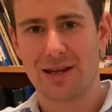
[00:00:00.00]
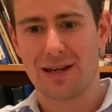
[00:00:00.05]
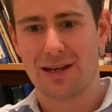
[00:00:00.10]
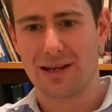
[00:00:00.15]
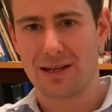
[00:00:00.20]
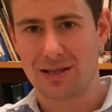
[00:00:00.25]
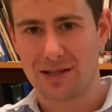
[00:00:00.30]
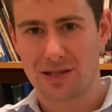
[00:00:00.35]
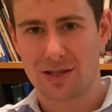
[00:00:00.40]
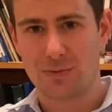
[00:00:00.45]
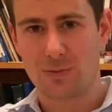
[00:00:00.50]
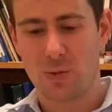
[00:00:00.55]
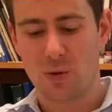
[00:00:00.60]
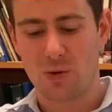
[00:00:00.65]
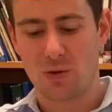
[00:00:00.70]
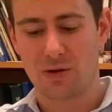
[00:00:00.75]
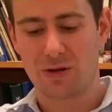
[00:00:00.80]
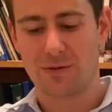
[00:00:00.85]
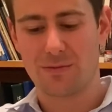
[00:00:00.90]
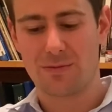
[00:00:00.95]
is
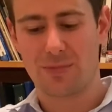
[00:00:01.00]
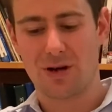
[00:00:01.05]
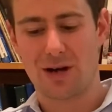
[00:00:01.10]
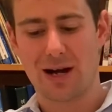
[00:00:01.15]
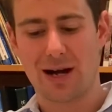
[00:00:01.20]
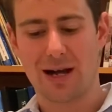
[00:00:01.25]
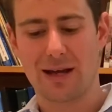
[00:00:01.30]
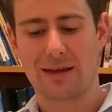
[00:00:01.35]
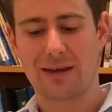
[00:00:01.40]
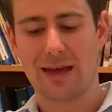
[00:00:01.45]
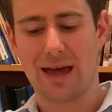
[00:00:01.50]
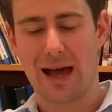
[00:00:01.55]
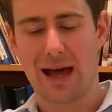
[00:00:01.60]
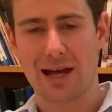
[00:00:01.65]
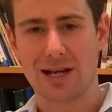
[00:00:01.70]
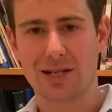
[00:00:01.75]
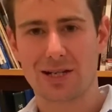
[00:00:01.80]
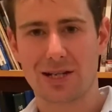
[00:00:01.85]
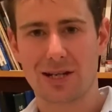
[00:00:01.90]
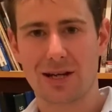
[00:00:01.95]
supported by
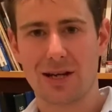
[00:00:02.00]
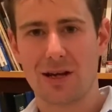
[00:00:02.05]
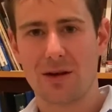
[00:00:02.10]
cash,